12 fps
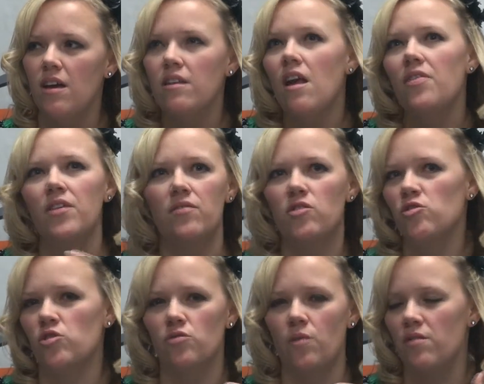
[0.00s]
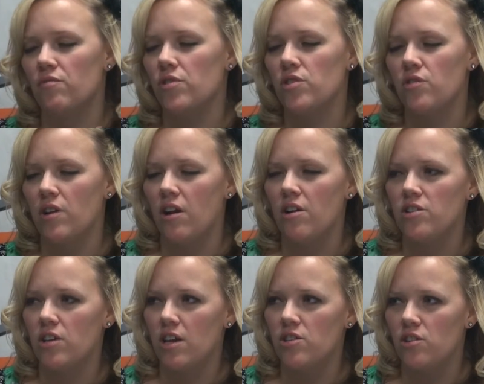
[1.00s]
Not that if you just went for straight art
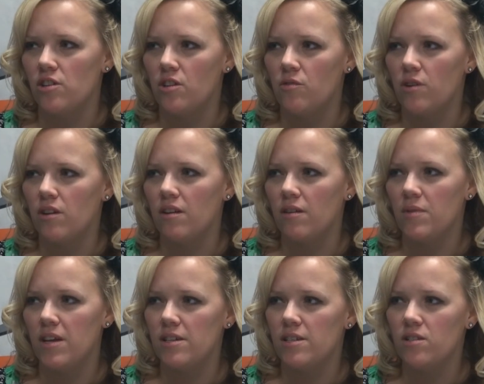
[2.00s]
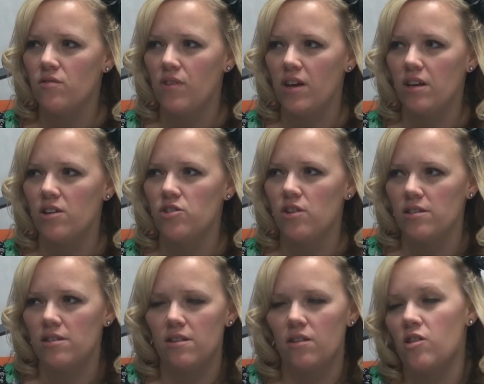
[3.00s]
education, you would be at a disadvantage
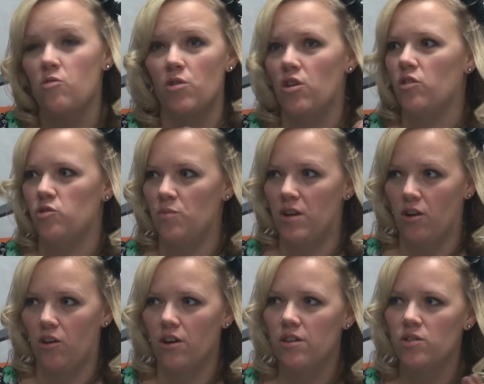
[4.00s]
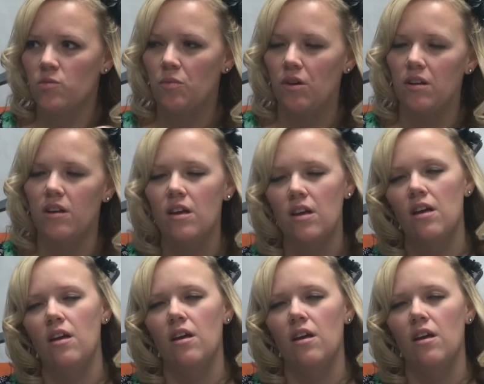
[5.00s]
necessarily. You wouldn't also be an artist, but